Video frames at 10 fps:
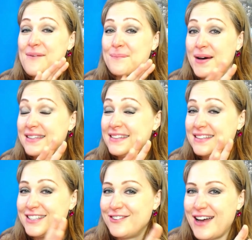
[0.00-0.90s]
But
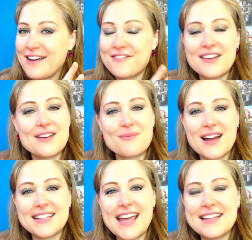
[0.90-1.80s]
you have
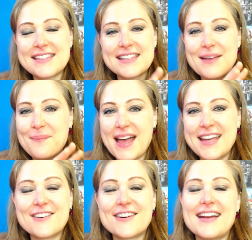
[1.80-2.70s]
Brad Yates by
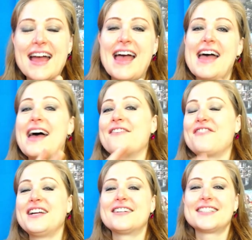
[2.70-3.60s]
your
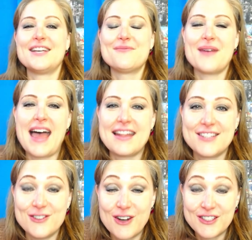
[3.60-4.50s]
fingertip
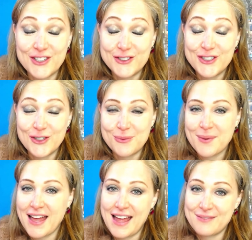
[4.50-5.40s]
on YouTube,
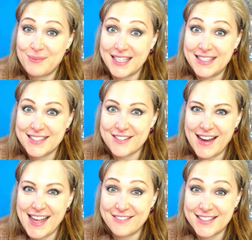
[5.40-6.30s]
and please
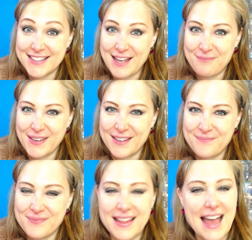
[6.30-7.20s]
try out tapping.
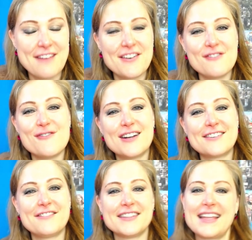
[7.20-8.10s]
Have a
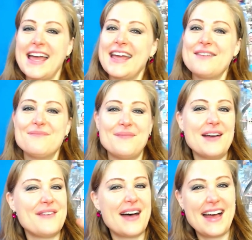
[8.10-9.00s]
wonderful day.
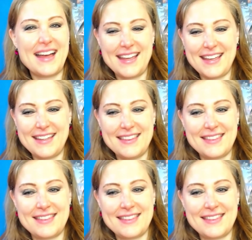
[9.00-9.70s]
Bye bye.